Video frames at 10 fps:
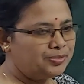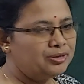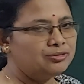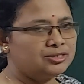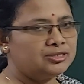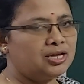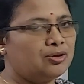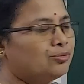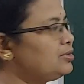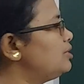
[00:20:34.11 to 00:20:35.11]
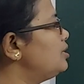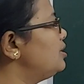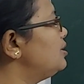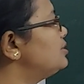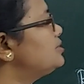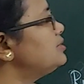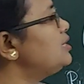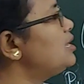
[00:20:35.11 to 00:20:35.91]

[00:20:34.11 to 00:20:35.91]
me to sit down. Sit